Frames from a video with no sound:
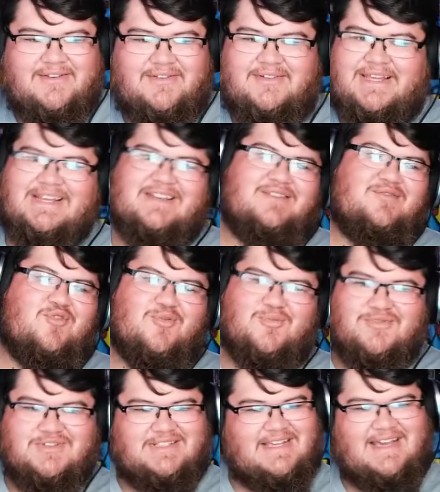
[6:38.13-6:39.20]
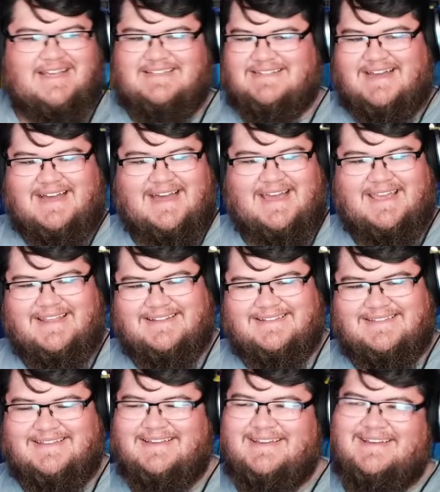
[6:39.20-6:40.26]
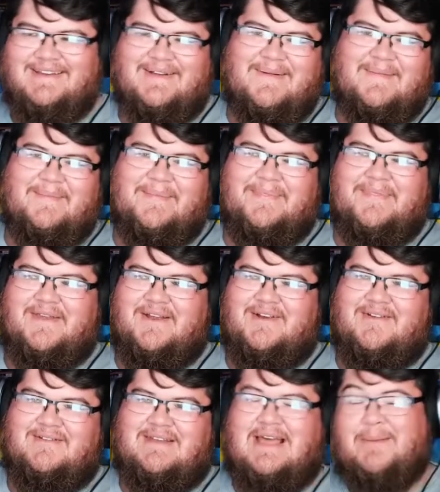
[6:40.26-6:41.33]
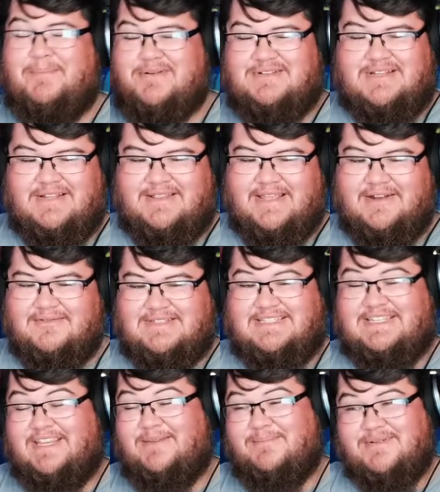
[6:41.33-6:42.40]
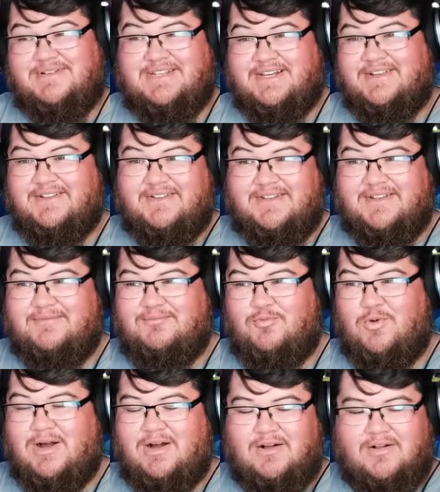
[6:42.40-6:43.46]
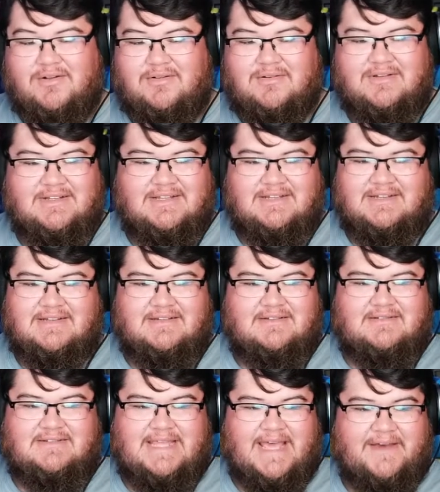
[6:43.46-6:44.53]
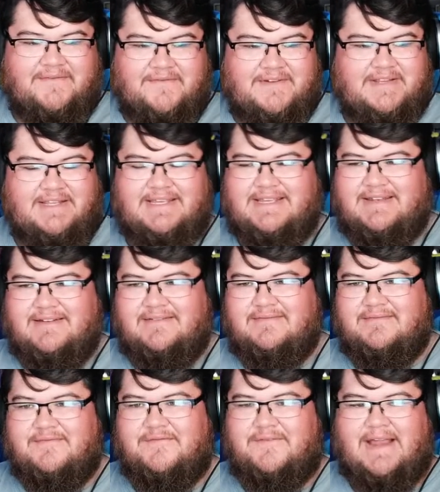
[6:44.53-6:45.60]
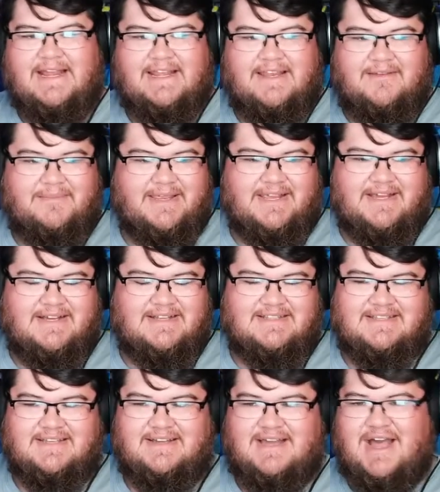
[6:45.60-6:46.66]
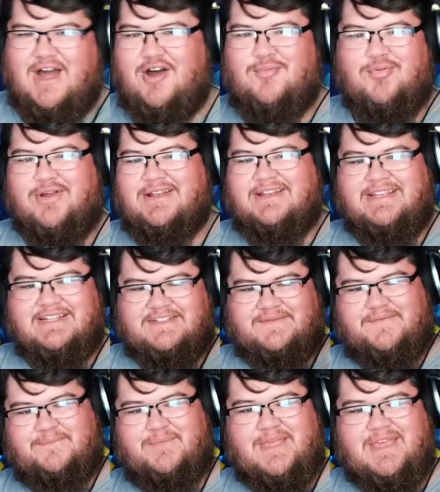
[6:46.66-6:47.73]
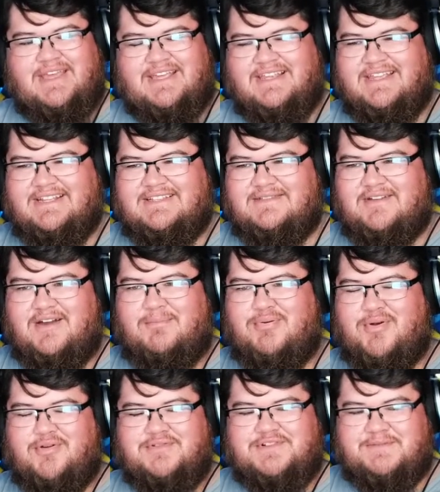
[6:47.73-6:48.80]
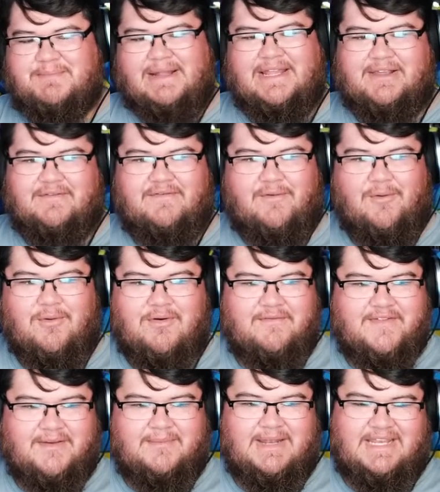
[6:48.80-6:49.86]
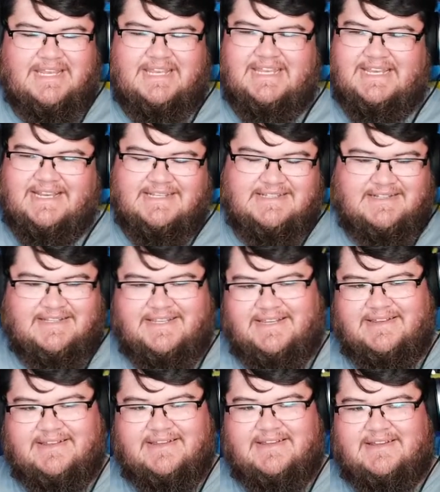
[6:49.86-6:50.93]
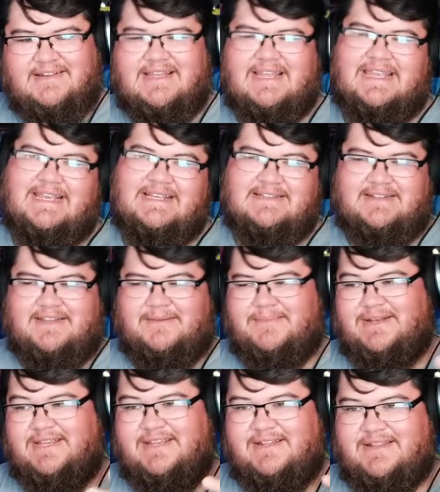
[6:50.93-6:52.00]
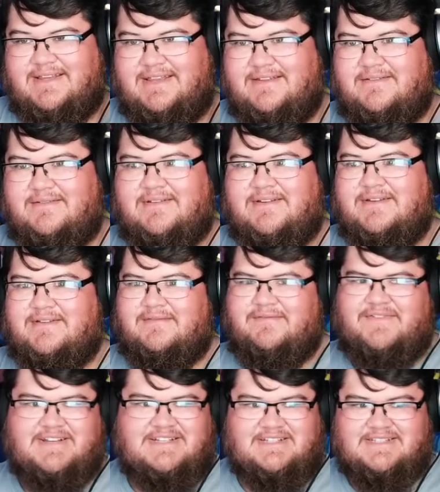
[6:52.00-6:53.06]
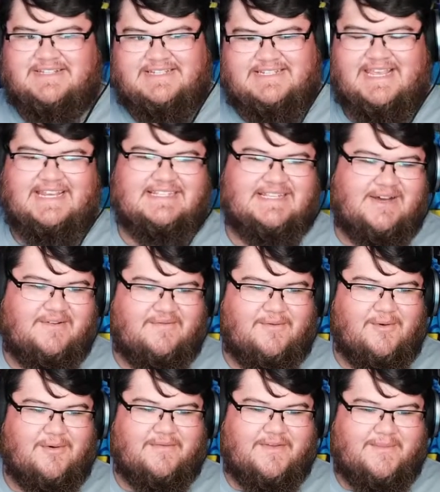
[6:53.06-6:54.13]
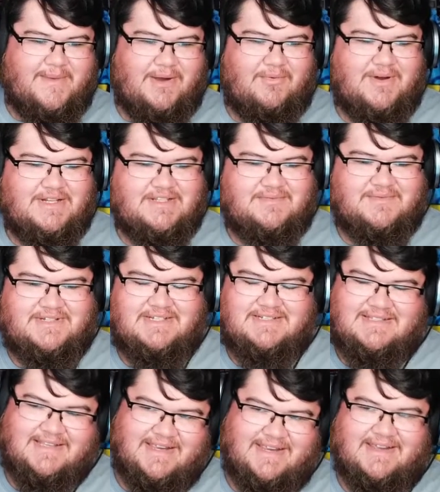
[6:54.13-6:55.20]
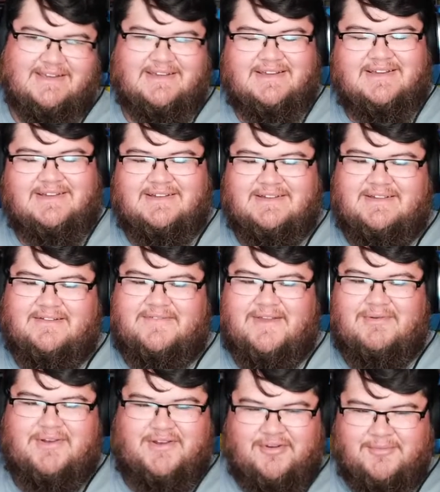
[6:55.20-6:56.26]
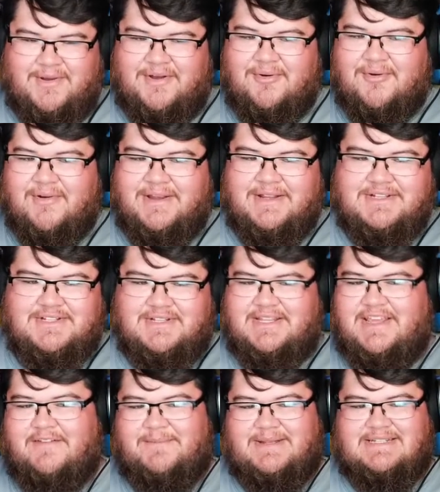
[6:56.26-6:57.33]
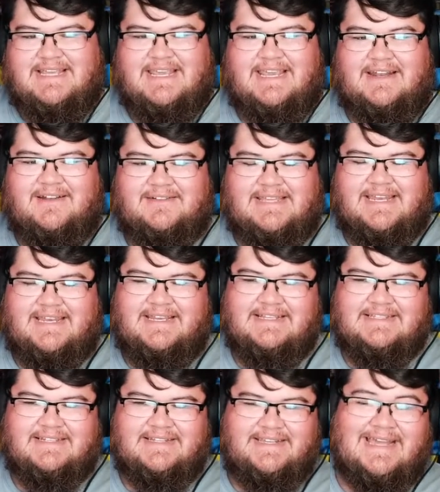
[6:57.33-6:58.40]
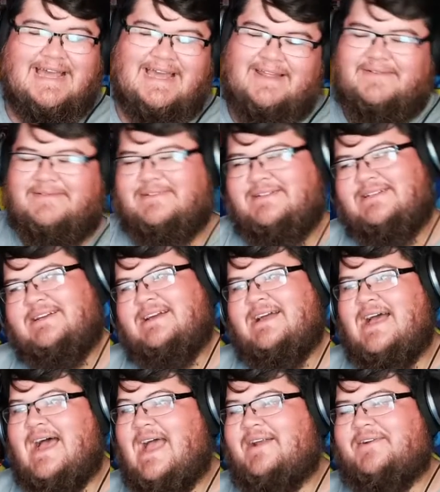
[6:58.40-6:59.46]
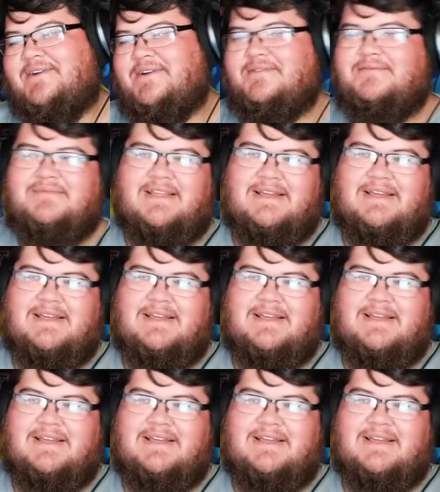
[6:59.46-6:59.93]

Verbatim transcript: They're like normal sized height. They're not, they don't seem particularly well deft in fighting, because uh, Halbrand gets gets approached by like four of them, and he easily, not easily, but he like viciously takes out four of them at once. Which it's like, if they were Numenorean, should they have been taken out that easily? I, I don't know.